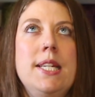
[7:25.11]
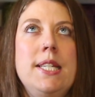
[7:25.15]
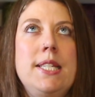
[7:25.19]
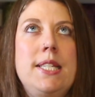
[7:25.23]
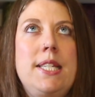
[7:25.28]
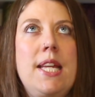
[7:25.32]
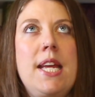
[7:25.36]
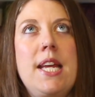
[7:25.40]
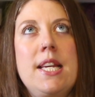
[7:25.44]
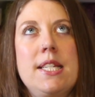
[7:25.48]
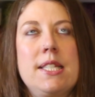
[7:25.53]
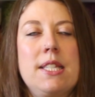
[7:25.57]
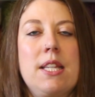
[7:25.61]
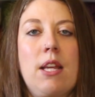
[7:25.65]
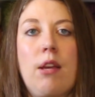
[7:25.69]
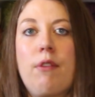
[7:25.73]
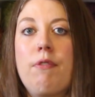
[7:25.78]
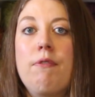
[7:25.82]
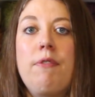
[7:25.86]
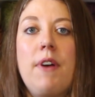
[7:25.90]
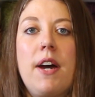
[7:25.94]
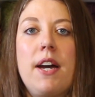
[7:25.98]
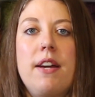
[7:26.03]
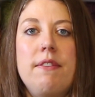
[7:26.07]
days,
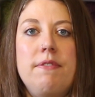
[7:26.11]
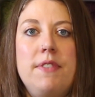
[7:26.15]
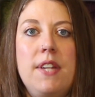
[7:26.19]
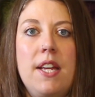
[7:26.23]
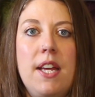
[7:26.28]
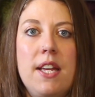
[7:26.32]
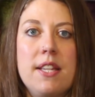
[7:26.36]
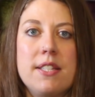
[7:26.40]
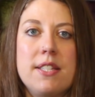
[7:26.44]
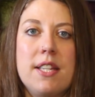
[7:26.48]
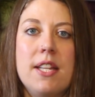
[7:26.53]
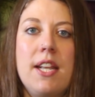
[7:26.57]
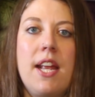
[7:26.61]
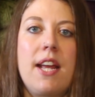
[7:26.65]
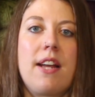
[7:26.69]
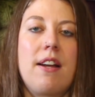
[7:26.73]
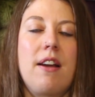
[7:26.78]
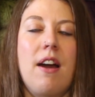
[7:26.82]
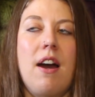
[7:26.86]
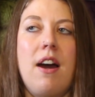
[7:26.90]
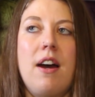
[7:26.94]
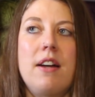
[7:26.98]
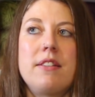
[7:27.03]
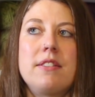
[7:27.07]
like 5 days, and I
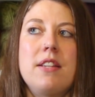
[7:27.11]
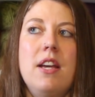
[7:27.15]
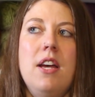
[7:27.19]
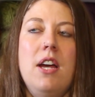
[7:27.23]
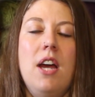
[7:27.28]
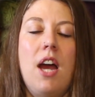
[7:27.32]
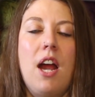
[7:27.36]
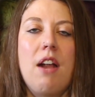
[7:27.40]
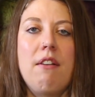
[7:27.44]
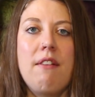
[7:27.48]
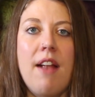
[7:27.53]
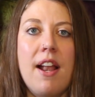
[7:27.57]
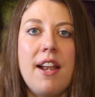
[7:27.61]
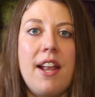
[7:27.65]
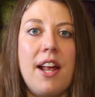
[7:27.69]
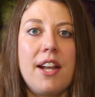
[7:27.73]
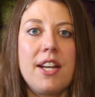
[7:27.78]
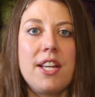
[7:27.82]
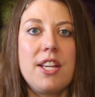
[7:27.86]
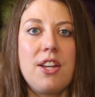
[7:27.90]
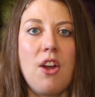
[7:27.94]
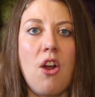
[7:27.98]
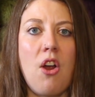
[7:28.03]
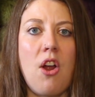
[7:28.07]
ran out
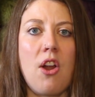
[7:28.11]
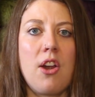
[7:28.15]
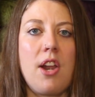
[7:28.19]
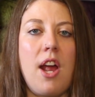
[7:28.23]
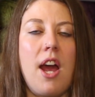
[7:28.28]
of yarn.